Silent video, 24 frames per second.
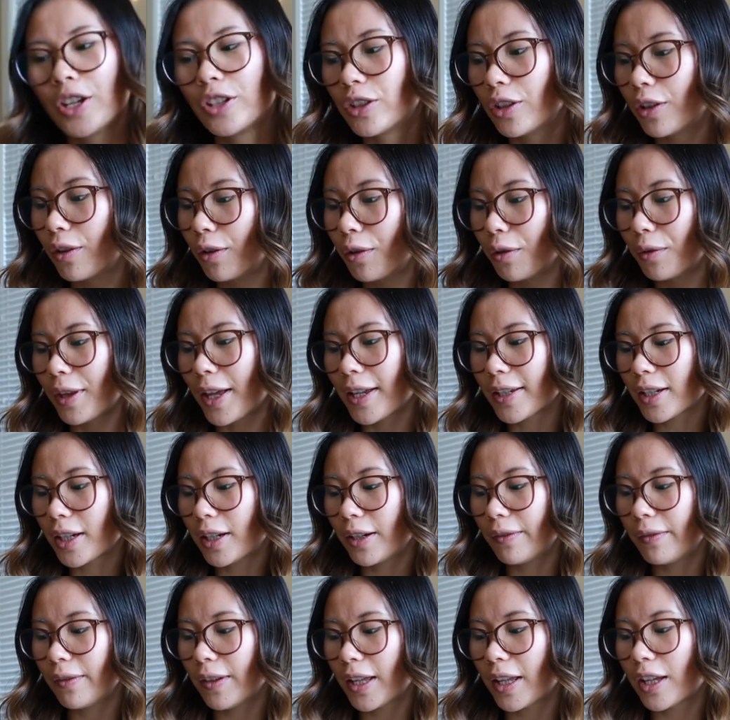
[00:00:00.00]
So that's kind
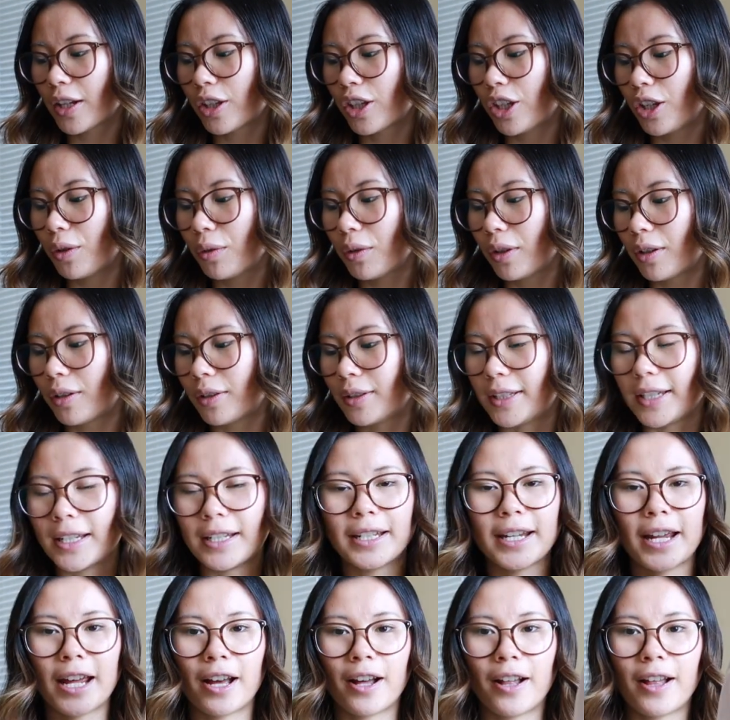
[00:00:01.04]
of like a cute little
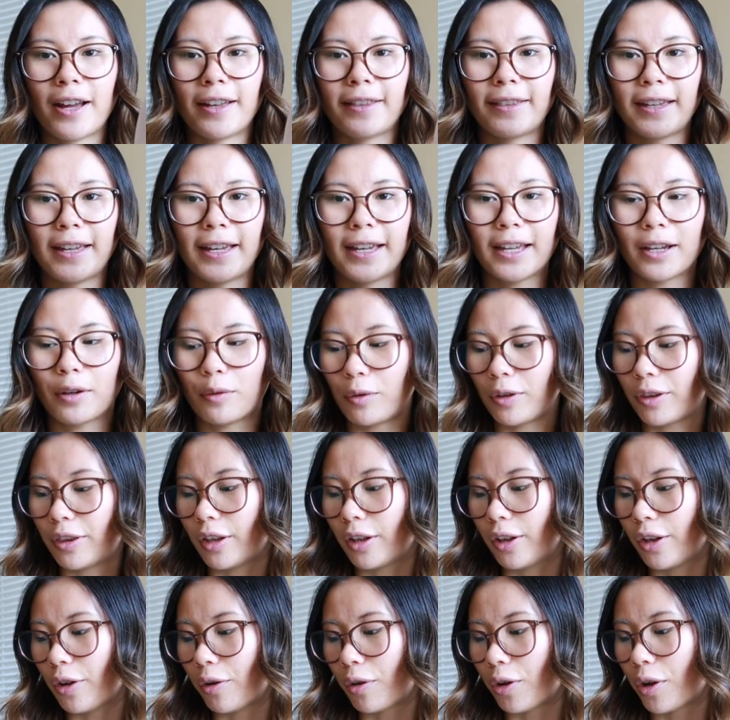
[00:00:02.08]
detail, I think, with
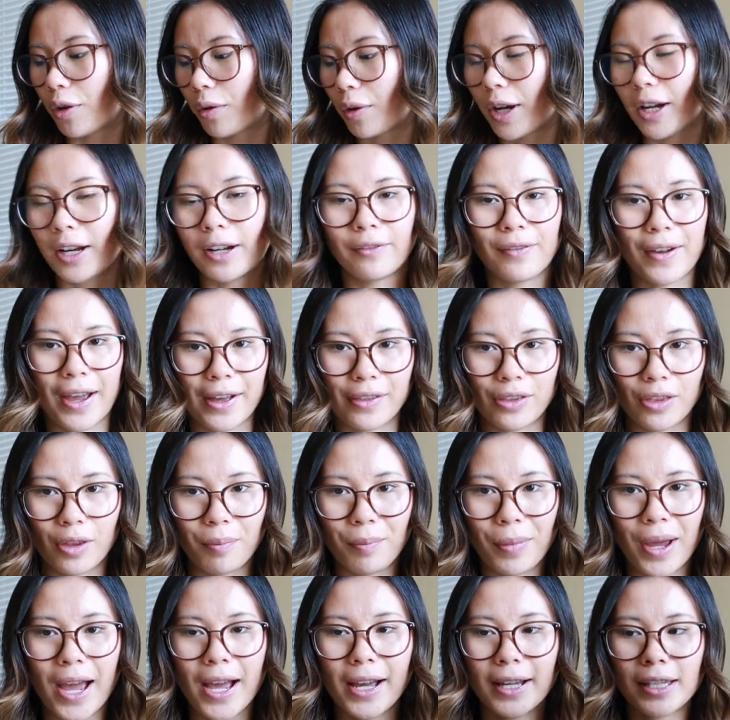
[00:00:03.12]
the logo kind of at the
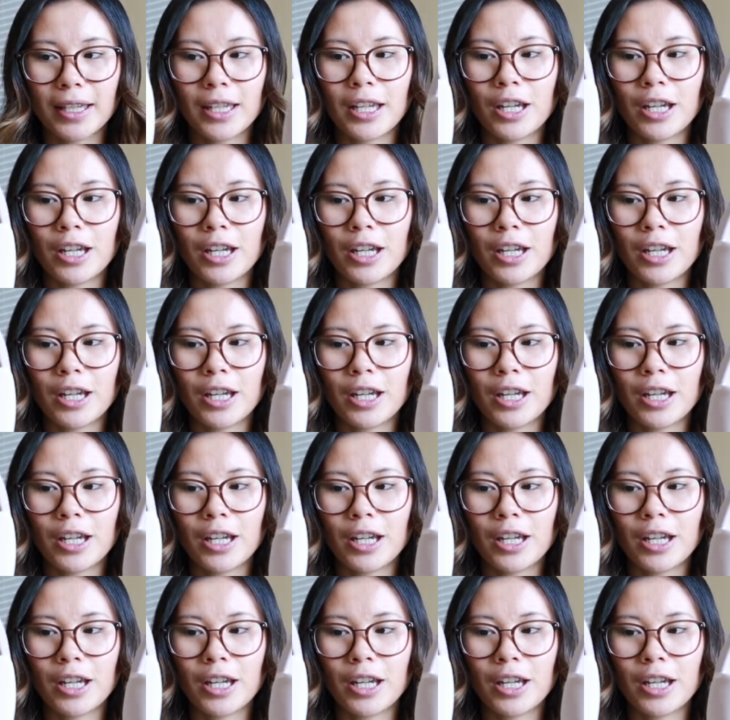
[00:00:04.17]
back